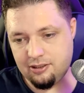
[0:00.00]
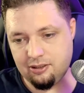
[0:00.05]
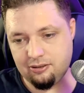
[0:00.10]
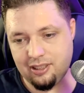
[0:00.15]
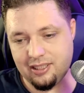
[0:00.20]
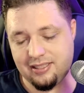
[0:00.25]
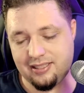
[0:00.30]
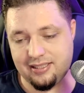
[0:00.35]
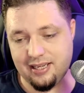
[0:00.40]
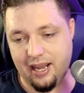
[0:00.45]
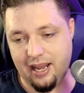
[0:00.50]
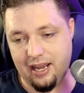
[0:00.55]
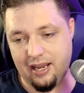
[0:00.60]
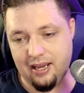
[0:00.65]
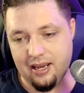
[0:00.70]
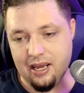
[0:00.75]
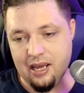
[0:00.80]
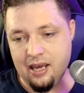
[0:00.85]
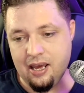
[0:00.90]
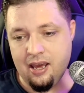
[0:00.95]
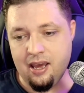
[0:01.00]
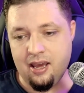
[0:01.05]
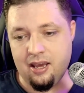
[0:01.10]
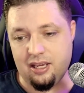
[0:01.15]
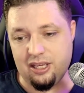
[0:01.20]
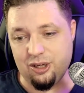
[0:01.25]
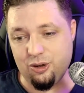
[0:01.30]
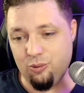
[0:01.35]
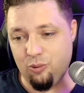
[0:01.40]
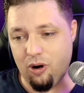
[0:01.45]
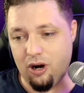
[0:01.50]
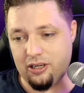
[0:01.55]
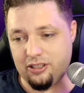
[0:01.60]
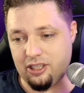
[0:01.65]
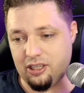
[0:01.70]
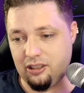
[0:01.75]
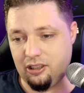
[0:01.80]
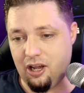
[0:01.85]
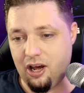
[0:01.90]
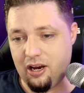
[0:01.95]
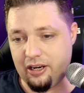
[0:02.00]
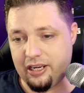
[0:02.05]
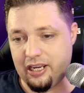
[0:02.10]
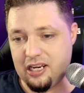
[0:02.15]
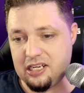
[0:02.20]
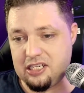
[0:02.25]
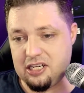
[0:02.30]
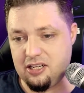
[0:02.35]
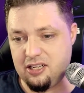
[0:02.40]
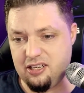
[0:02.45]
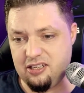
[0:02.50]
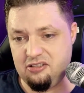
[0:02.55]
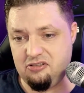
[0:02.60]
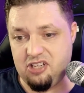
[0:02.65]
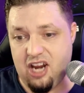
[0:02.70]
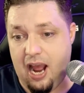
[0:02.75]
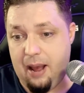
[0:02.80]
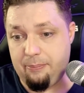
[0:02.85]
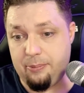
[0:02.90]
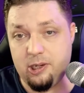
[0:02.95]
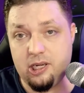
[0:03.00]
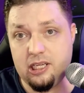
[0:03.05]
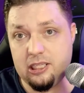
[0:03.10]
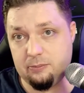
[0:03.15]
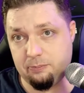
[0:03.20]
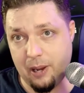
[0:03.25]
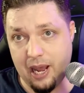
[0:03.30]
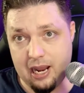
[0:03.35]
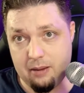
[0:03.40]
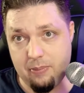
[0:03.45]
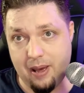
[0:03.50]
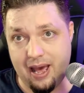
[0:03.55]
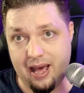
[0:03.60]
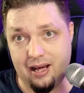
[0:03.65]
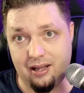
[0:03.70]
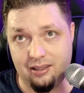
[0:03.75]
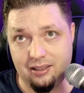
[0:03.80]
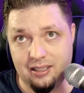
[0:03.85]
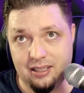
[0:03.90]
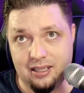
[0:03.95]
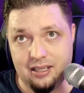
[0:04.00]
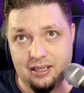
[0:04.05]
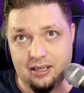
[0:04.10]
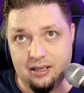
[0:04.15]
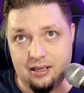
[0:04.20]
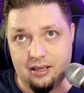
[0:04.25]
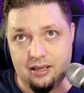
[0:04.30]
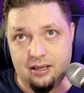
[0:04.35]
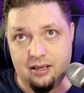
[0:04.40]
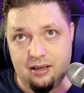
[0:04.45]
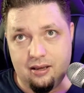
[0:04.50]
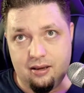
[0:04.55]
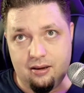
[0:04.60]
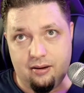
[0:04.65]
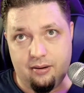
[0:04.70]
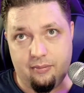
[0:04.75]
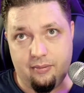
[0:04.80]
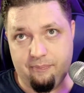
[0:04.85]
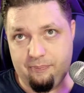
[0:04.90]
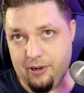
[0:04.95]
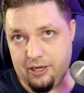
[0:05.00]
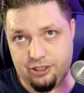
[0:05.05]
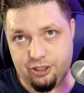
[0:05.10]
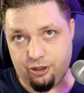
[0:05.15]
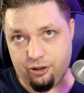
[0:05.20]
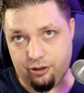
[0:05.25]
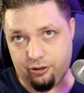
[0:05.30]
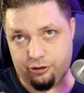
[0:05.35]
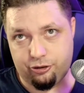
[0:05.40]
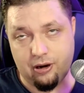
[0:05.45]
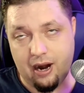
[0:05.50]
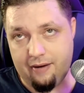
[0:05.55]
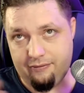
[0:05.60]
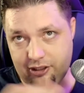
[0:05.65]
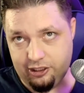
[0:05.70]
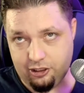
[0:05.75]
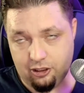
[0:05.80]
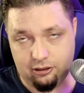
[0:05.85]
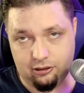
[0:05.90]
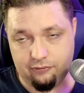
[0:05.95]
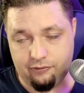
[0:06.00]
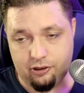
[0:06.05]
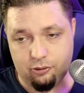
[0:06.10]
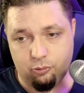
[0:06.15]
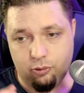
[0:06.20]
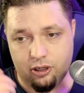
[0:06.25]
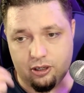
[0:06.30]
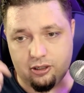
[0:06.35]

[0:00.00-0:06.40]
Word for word: So let's say you want to log into Japanese PayPal, uh, but you're traveling all over the